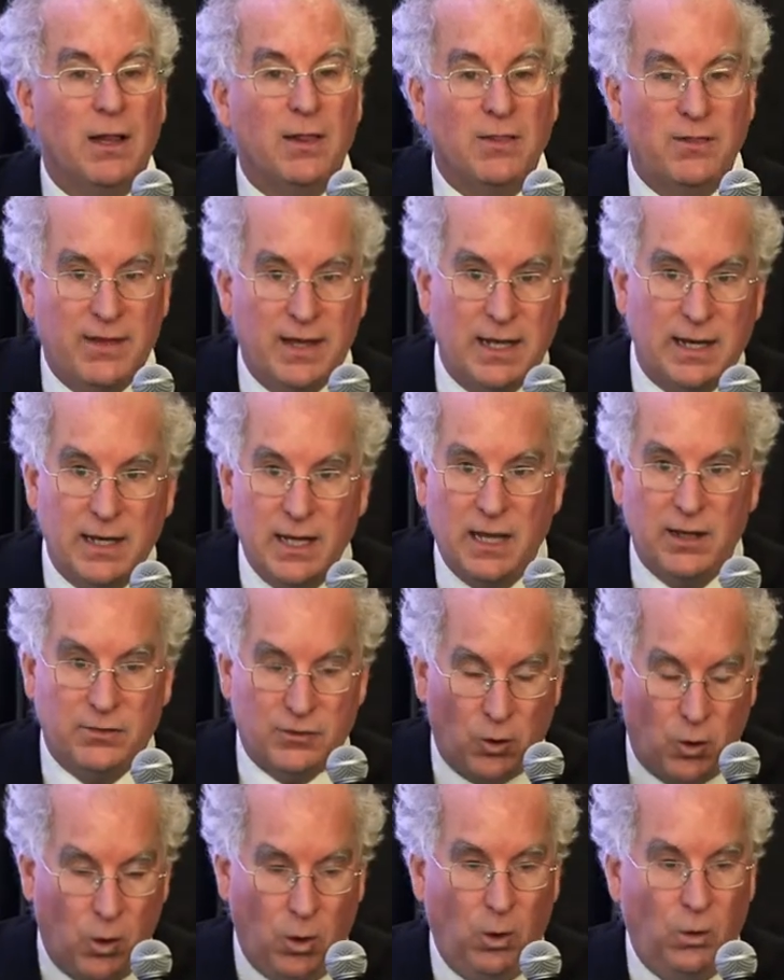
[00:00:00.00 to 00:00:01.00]
Then
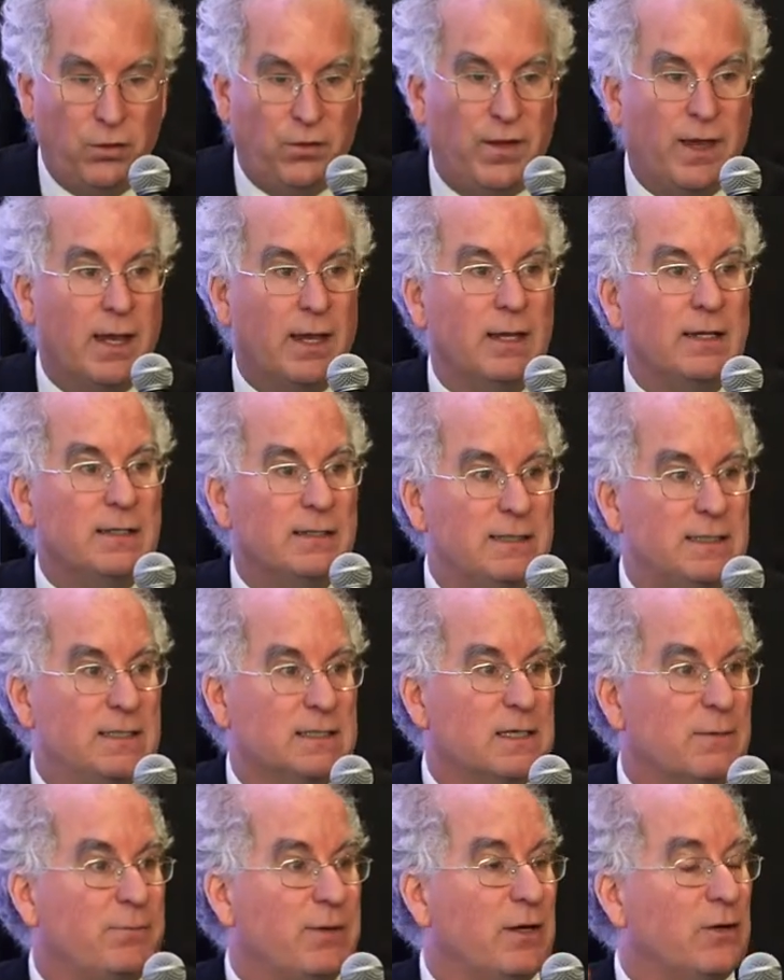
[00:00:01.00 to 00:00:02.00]
the whole thing
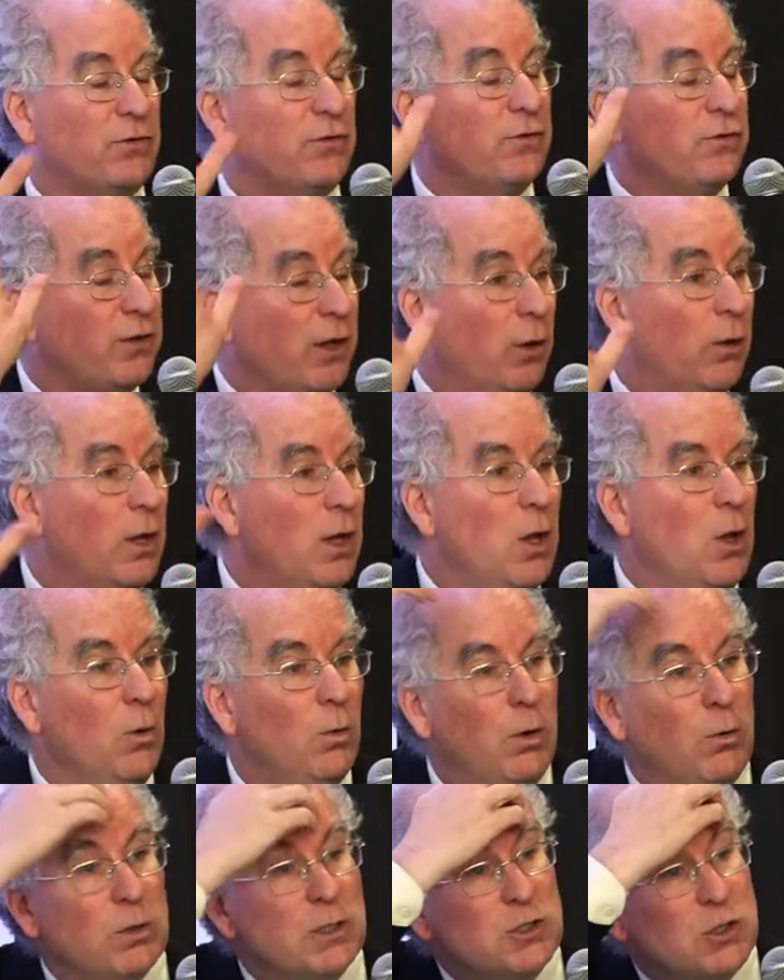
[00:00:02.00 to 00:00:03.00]
disappears. So
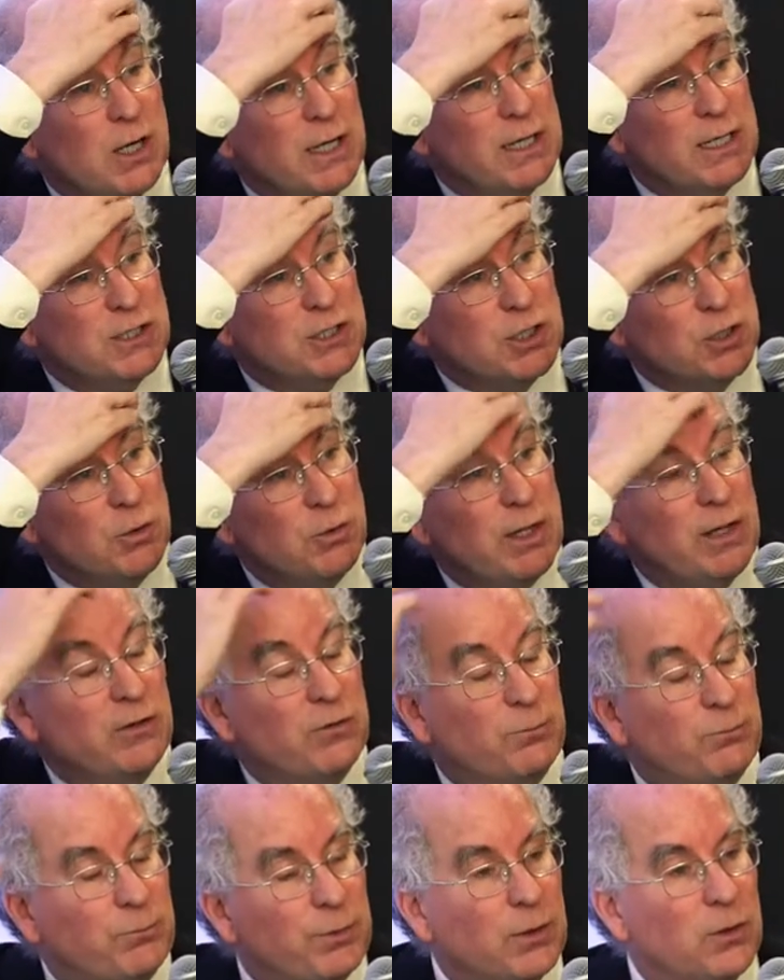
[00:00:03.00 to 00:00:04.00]
what we're trying to do
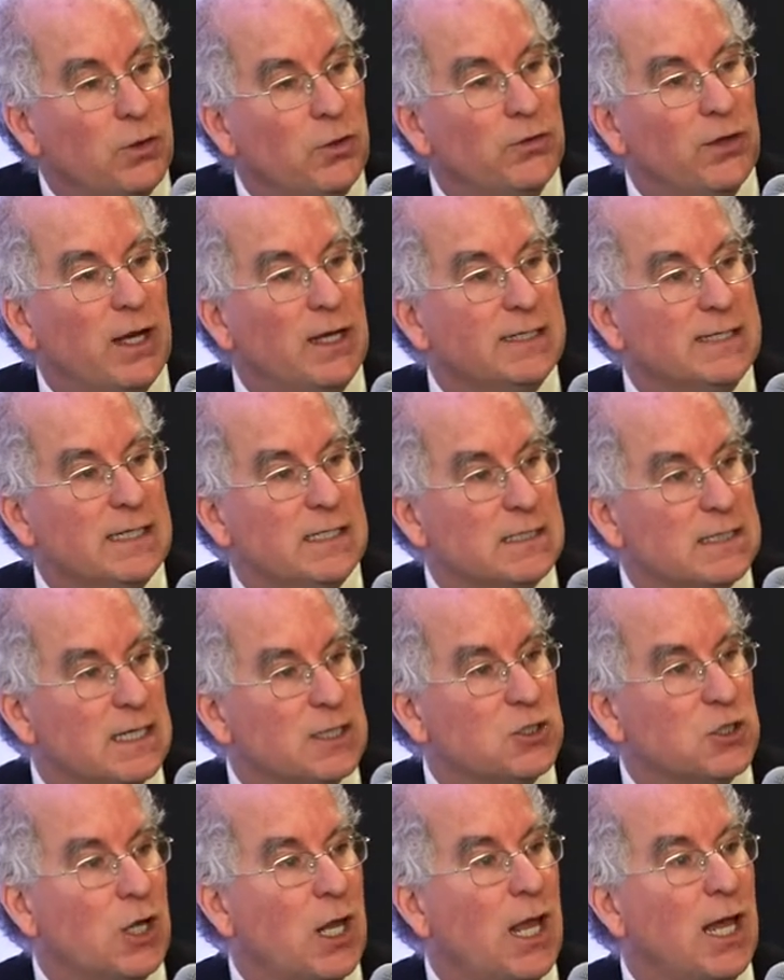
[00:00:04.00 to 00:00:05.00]
is build a
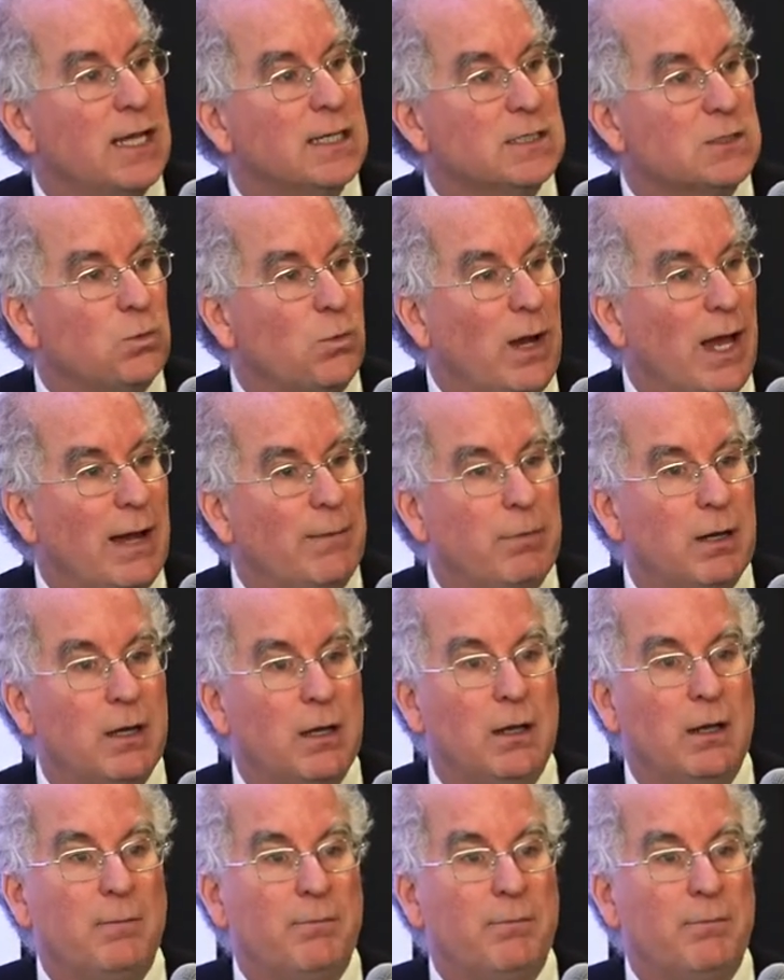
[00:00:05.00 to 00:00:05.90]
decentralized web.